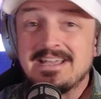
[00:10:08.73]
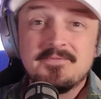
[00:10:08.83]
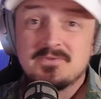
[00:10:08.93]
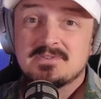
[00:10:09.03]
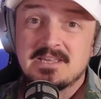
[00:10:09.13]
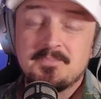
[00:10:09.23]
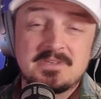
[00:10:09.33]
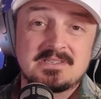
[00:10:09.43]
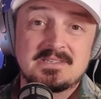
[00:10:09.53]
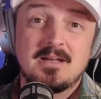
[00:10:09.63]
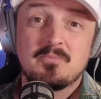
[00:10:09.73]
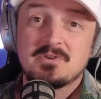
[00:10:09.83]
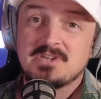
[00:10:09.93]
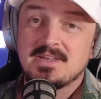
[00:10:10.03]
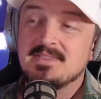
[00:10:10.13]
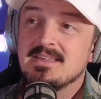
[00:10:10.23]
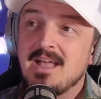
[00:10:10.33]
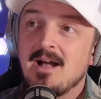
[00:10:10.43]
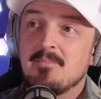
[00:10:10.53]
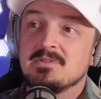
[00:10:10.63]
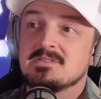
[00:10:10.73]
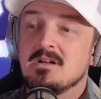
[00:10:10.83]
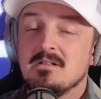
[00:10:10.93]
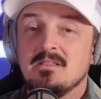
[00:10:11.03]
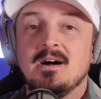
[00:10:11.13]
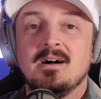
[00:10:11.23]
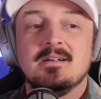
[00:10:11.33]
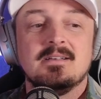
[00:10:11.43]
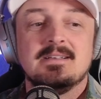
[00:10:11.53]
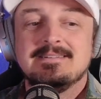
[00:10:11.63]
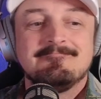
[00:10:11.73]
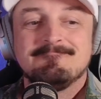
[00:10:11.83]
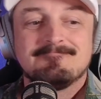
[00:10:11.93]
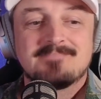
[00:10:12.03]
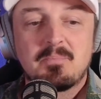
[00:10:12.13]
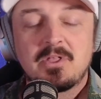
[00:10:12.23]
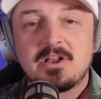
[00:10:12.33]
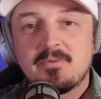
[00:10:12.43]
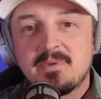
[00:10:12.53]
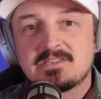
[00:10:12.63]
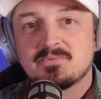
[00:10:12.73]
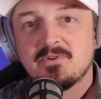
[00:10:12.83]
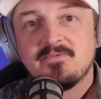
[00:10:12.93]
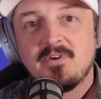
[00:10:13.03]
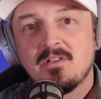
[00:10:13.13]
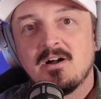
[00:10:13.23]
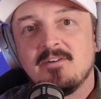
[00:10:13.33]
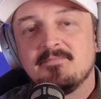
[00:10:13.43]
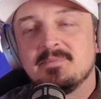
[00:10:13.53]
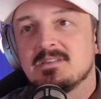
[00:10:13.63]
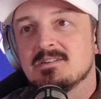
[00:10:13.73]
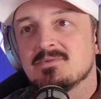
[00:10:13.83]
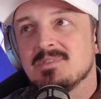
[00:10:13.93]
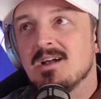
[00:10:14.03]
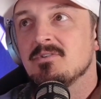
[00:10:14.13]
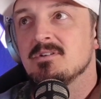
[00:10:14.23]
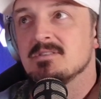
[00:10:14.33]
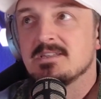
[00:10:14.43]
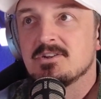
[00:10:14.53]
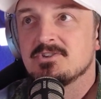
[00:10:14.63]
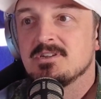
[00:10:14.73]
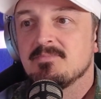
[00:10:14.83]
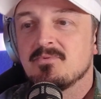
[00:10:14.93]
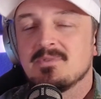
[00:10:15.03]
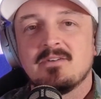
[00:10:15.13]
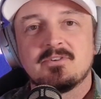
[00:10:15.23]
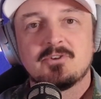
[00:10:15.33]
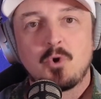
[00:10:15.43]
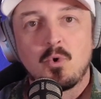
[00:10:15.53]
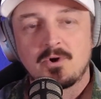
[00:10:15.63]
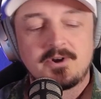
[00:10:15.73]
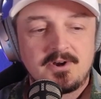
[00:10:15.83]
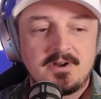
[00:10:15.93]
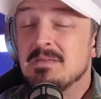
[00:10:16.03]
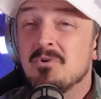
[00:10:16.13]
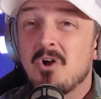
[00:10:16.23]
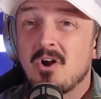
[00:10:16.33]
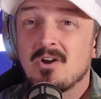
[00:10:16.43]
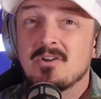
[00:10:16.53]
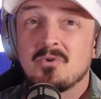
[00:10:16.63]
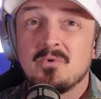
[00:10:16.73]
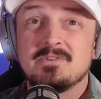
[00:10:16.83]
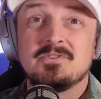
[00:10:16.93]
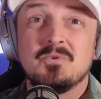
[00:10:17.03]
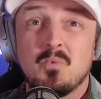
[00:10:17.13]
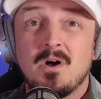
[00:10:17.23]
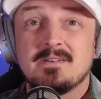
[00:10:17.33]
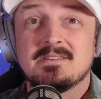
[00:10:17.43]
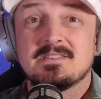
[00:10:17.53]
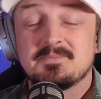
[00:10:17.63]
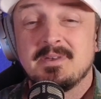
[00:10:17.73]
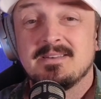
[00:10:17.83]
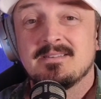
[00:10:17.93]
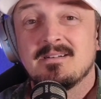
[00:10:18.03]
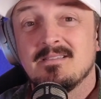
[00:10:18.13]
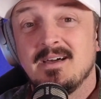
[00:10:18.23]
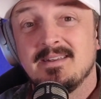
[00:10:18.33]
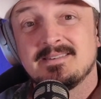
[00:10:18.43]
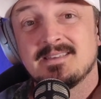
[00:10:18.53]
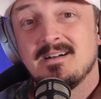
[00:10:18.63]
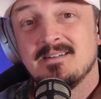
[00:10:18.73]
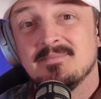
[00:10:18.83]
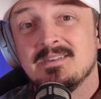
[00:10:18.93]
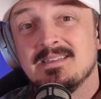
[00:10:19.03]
If you skip this step, which I think happens a lot, the player base will fall off, because without good leadership, without good order, people aren't going to want to spend a lot of time